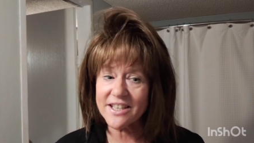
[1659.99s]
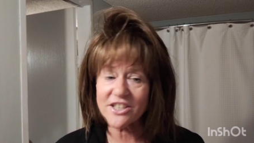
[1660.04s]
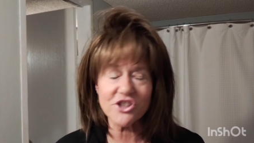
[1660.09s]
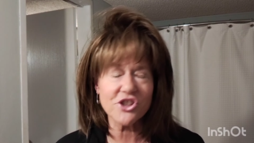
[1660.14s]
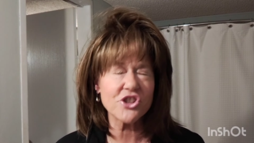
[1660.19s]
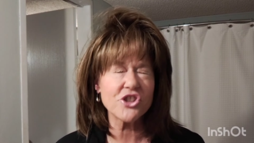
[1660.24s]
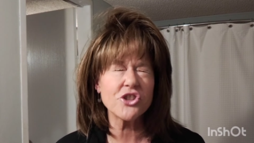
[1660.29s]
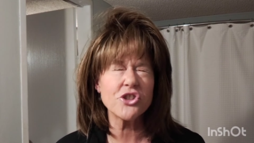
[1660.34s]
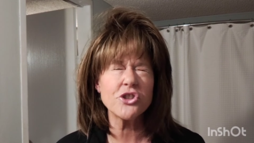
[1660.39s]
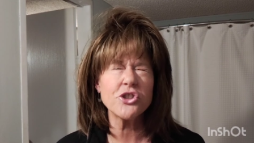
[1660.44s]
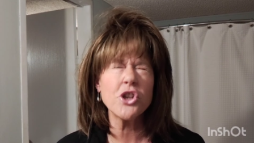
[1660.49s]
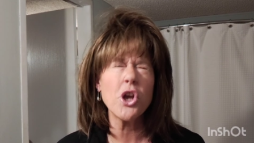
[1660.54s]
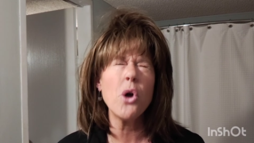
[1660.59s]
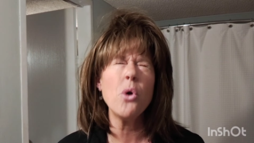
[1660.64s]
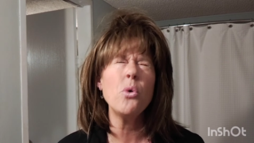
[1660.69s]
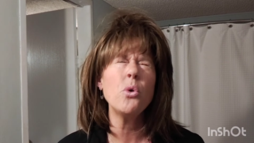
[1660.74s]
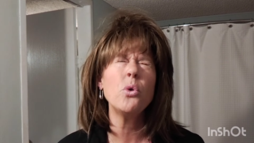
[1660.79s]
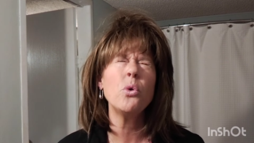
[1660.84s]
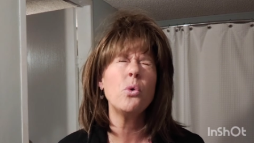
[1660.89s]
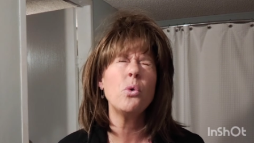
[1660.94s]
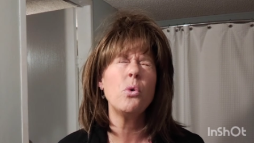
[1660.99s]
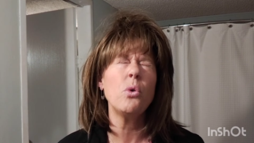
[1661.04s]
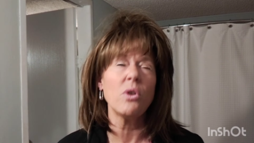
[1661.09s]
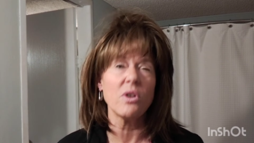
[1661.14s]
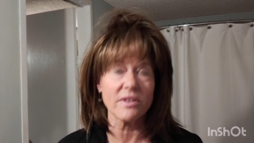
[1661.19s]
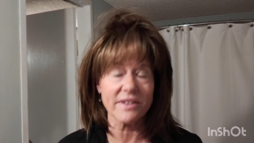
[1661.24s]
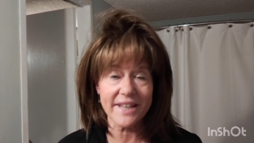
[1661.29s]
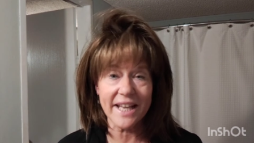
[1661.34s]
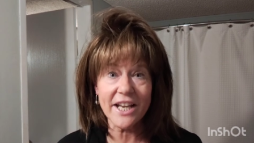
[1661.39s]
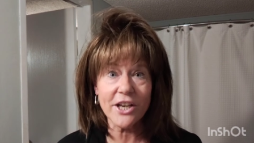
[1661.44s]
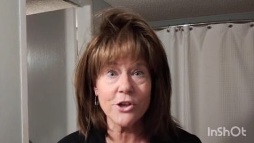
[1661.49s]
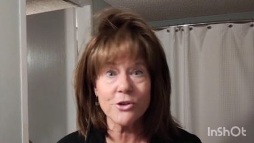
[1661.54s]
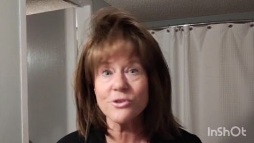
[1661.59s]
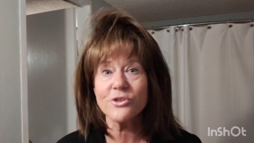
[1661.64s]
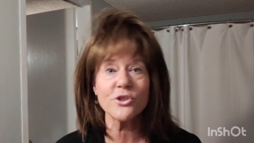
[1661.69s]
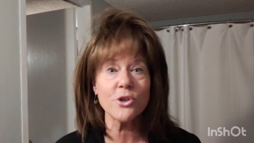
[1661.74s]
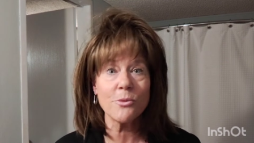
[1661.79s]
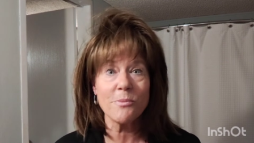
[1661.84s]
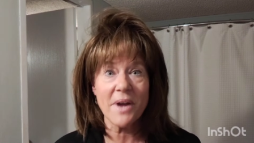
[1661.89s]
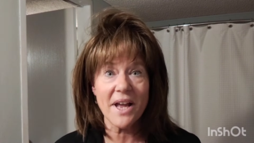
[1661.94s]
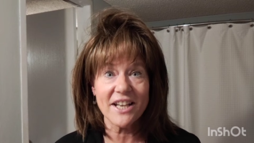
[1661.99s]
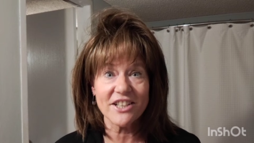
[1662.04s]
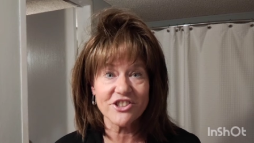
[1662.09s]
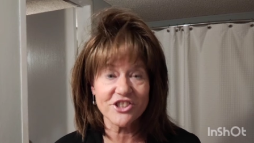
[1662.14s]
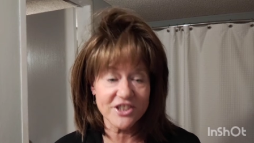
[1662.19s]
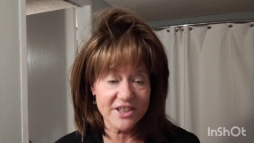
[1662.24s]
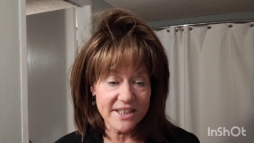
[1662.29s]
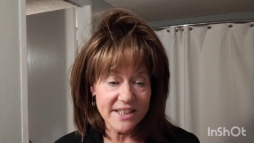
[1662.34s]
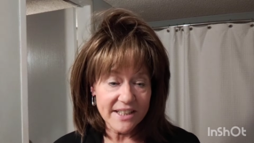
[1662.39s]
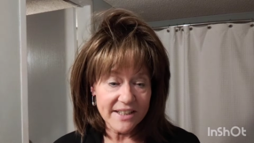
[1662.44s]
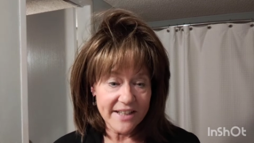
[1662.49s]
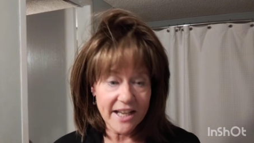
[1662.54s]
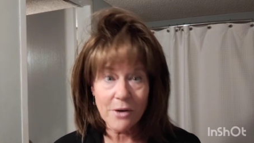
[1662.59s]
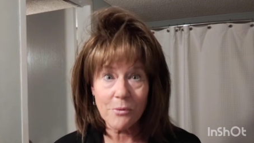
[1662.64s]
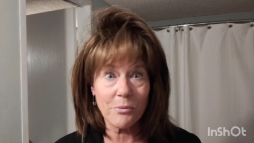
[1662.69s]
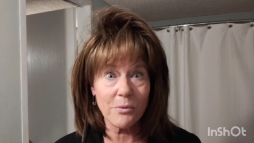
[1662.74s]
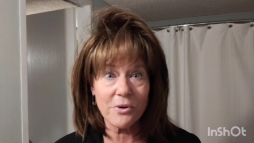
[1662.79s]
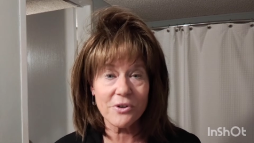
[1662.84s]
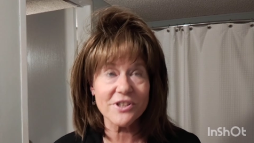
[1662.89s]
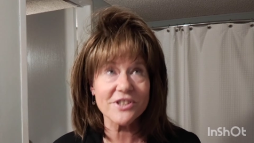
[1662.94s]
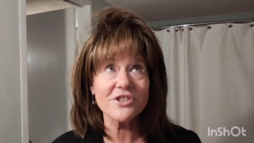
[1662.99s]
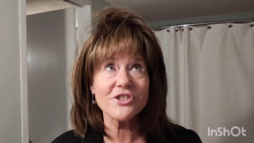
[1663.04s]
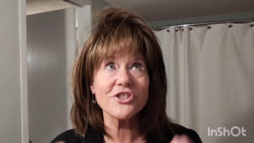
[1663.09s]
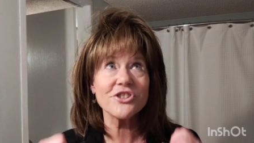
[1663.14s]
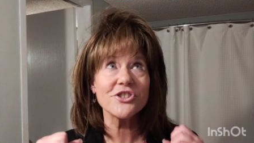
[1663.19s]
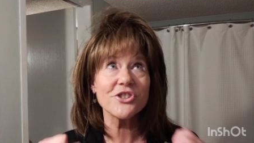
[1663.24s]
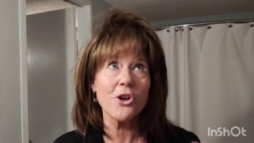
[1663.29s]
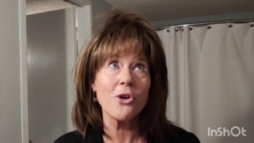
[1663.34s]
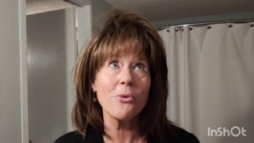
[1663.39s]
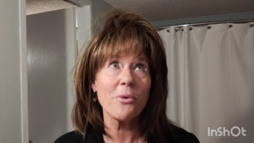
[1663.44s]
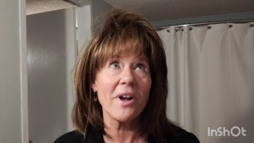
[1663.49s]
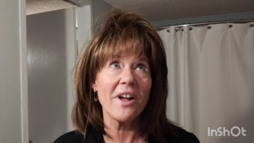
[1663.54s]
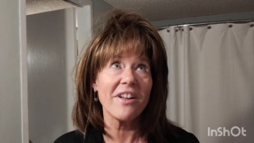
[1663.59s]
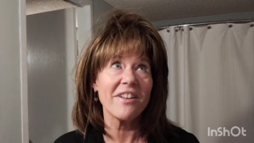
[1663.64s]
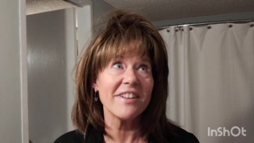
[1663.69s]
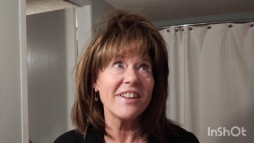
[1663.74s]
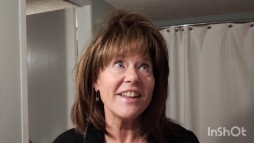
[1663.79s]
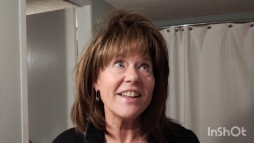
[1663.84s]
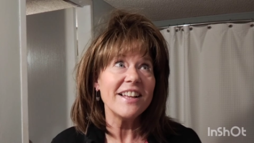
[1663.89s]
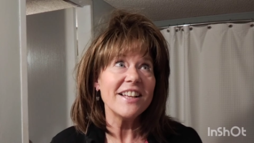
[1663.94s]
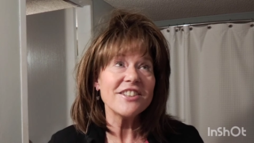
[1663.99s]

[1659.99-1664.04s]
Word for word: That's so cool. Thank you so much. That works so well.